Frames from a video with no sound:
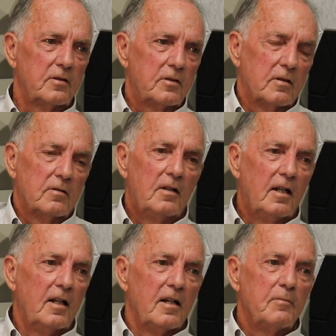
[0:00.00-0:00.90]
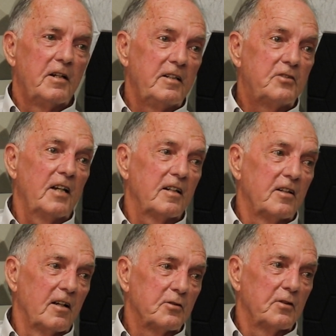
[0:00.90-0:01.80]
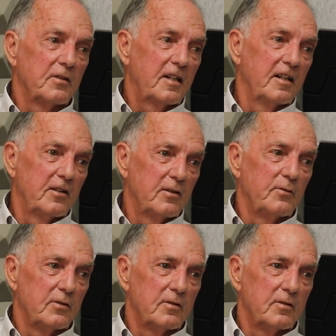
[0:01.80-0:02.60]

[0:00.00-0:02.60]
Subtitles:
So, but he's dead now, so I can't interview